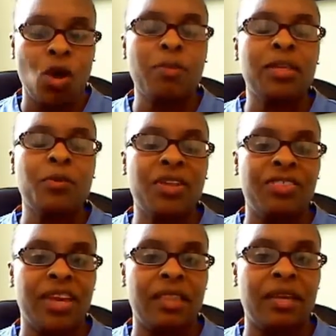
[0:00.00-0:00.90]

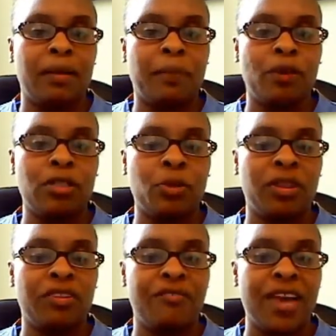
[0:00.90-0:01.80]
Normally we think that a
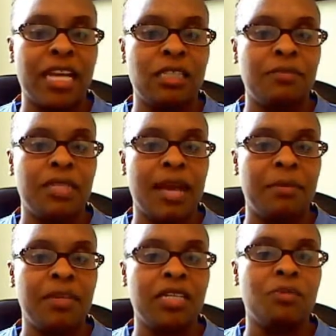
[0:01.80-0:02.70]
person with a fast
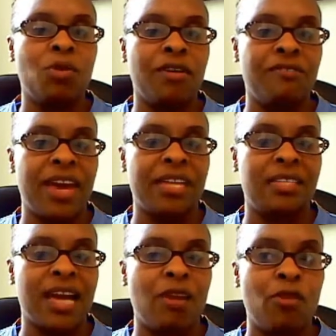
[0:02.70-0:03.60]
metabolism or a
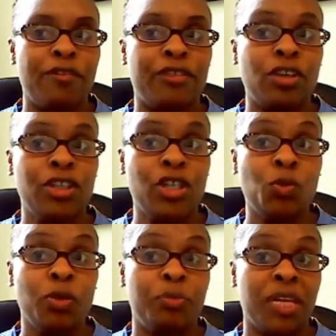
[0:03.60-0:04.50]
fast thyroid
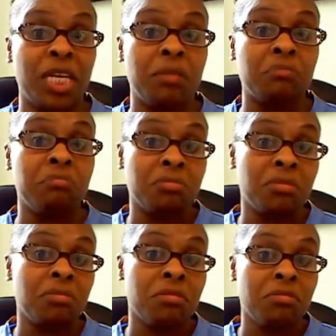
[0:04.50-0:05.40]
function would be,
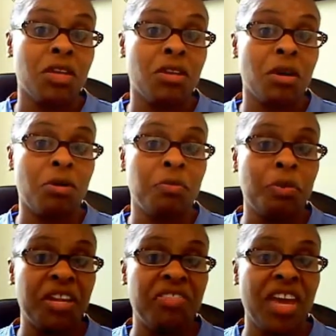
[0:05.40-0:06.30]

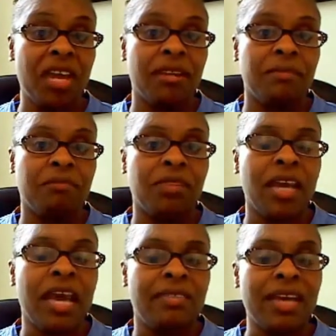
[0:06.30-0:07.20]
pretty thin.
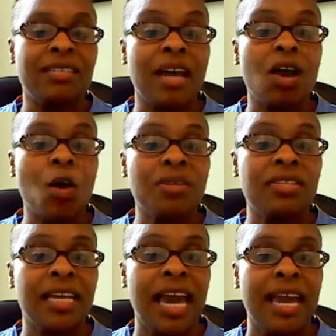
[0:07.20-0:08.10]
That's not
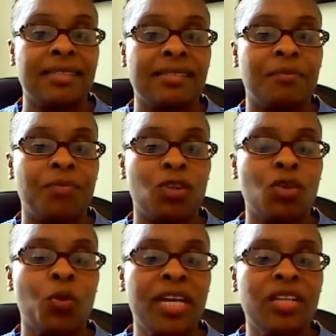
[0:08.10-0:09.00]
always the case.
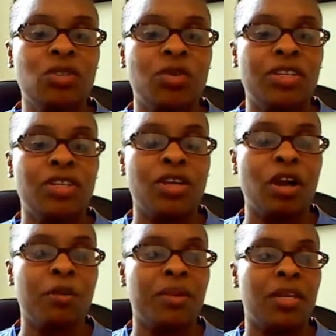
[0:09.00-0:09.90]
So we can sort of
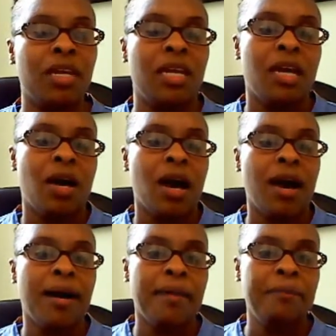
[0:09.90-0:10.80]
determine
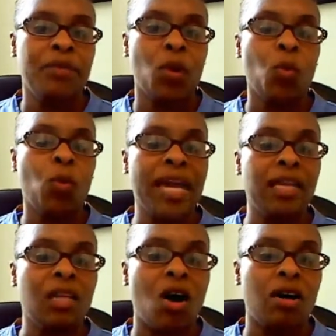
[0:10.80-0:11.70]

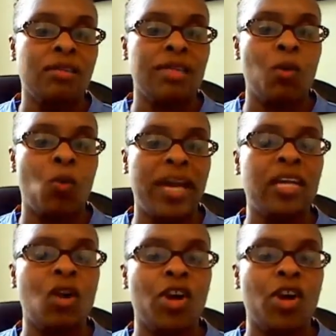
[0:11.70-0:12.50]
weight loss and